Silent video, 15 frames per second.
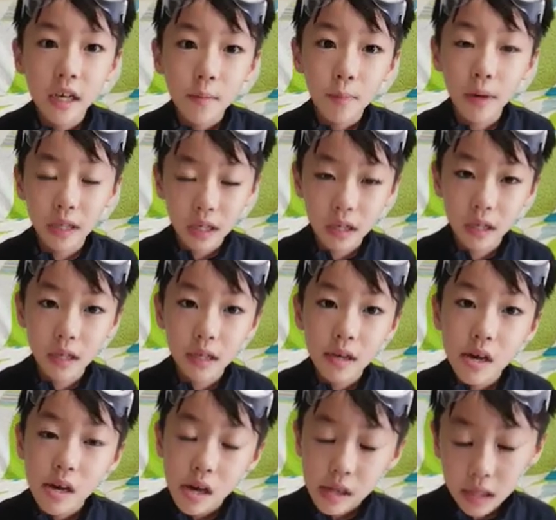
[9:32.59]
But
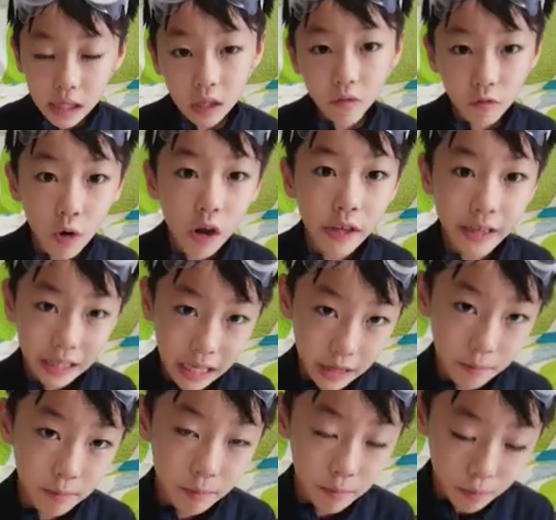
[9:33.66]
a little rockier
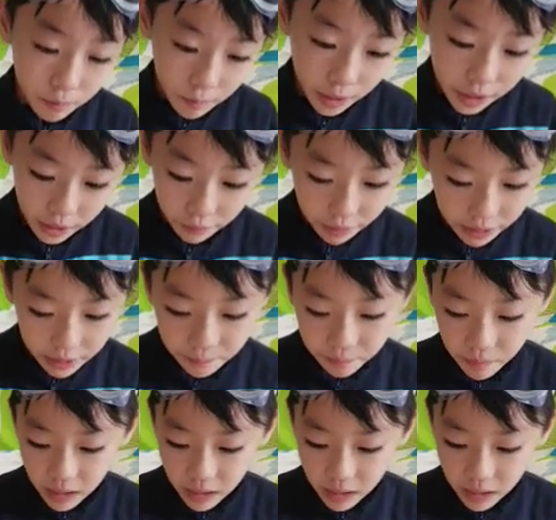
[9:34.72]
than Mercury.